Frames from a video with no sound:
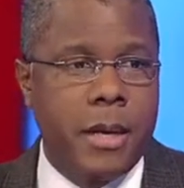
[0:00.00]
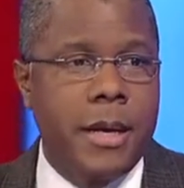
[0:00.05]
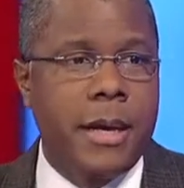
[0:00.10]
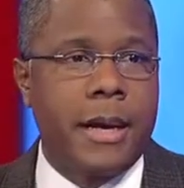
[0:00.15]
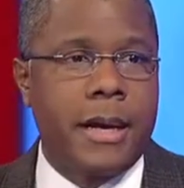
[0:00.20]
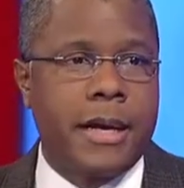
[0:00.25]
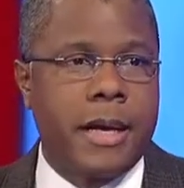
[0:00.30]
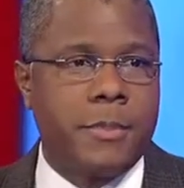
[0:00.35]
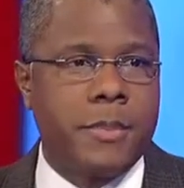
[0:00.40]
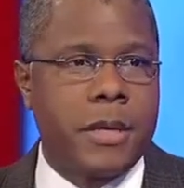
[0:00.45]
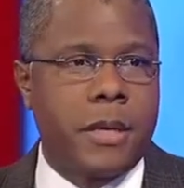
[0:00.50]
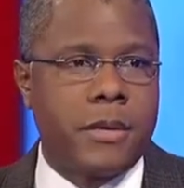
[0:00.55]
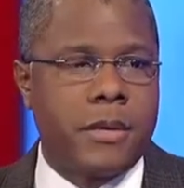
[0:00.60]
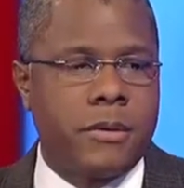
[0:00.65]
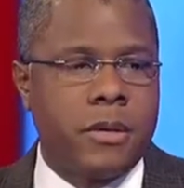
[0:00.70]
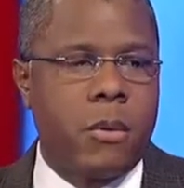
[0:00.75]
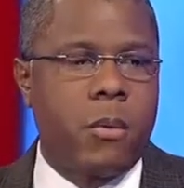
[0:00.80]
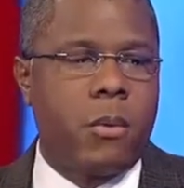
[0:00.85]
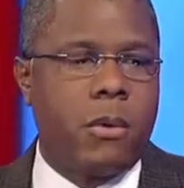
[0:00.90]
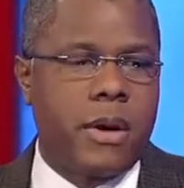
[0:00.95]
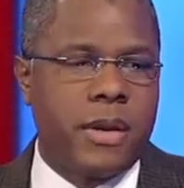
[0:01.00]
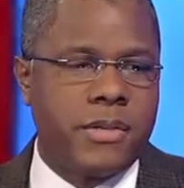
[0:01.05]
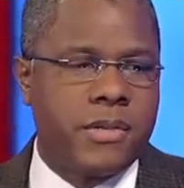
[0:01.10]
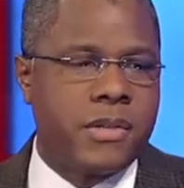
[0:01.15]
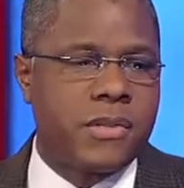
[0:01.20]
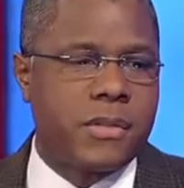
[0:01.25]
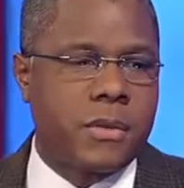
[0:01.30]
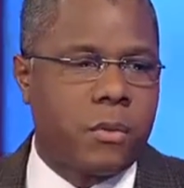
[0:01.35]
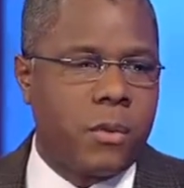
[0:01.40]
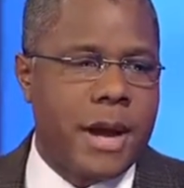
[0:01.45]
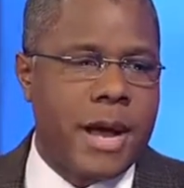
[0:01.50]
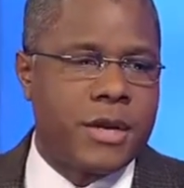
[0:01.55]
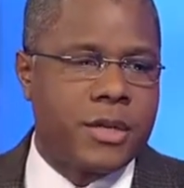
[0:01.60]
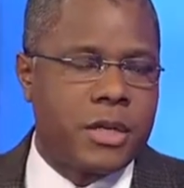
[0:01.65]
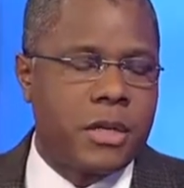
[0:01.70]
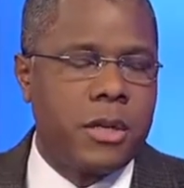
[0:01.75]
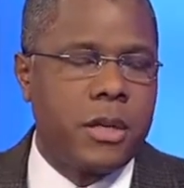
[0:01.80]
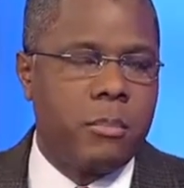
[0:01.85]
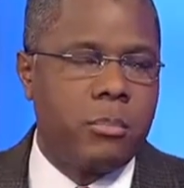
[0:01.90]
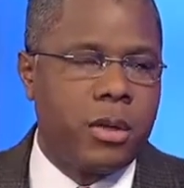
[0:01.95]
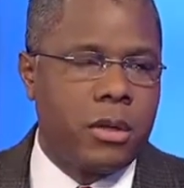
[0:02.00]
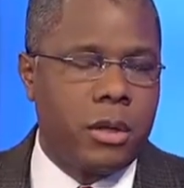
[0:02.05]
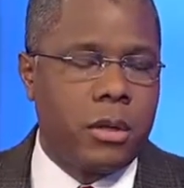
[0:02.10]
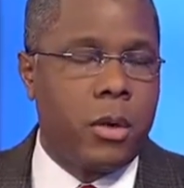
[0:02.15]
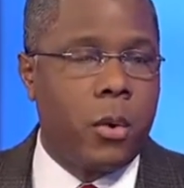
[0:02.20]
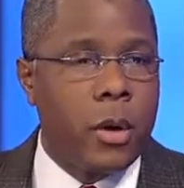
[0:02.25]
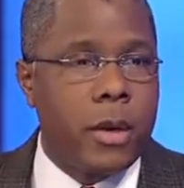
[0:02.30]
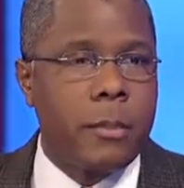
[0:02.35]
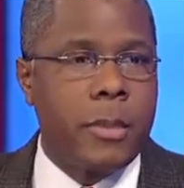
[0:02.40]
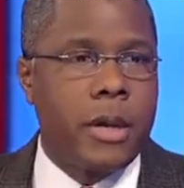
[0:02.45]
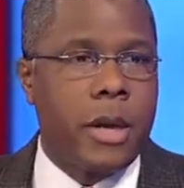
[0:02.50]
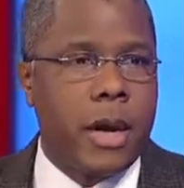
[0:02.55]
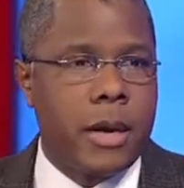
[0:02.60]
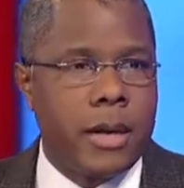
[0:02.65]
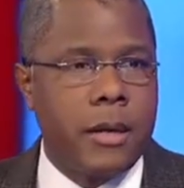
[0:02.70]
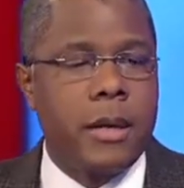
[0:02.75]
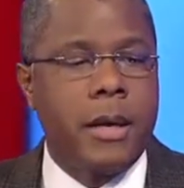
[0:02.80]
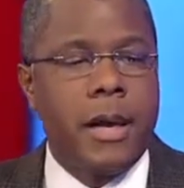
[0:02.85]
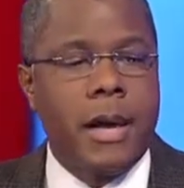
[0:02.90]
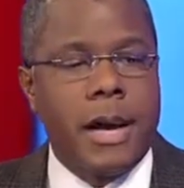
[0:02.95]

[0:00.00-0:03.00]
And I keep telling you, don't worry, it's just a rash. Put a little ointment on it.